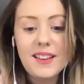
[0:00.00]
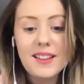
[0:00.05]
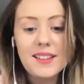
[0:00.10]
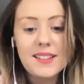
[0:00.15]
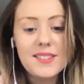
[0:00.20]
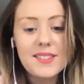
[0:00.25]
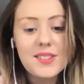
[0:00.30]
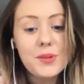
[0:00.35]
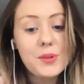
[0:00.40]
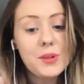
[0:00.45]

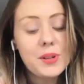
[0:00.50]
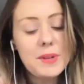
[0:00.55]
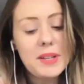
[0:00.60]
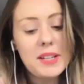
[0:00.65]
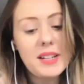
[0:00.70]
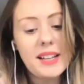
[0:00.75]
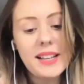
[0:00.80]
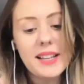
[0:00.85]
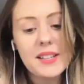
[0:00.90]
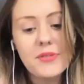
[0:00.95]
so I mean,
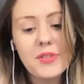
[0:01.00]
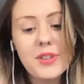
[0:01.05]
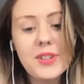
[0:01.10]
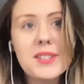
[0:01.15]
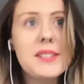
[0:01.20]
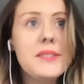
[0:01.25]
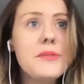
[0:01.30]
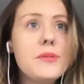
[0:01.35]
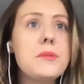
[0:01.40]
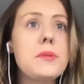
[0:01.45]
I guess firstly
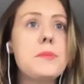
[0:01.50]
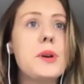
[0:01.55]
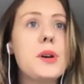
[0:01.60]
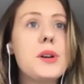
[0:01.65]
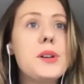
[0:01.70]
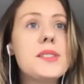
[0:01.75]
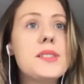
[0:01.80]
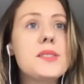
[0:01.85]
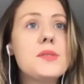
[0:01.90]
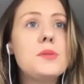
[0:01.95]
from a
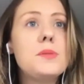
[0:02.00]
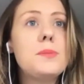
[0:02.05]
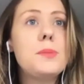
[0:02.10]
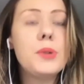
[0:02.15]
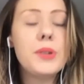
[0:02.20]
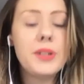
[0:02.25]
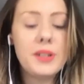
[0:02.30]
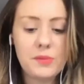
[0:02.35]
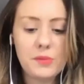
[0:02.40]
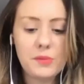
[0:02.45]
personal
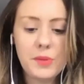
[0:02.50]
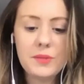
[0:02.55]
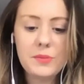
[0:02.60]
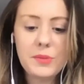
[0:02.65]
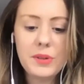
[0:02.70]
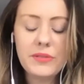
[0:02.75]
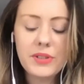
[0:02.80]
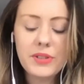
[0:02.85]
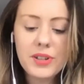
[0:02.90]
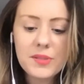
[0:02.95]
point, when we
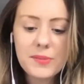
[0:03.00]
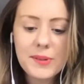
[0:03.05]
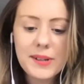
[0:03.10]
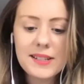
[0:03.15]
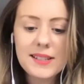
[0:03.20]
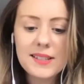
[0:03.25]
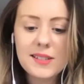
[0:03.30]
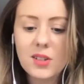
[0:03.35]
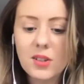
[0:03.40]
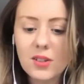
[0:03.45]
first went
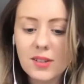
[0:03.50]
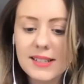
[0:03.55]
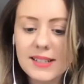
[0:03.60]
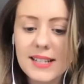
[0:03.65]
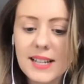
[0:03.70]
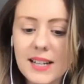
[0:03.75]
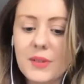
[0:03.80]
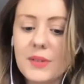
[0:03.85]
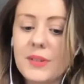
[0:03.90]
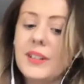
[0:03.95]
into
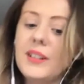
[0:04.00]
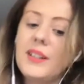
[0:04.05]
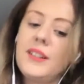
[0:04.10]
lockdown,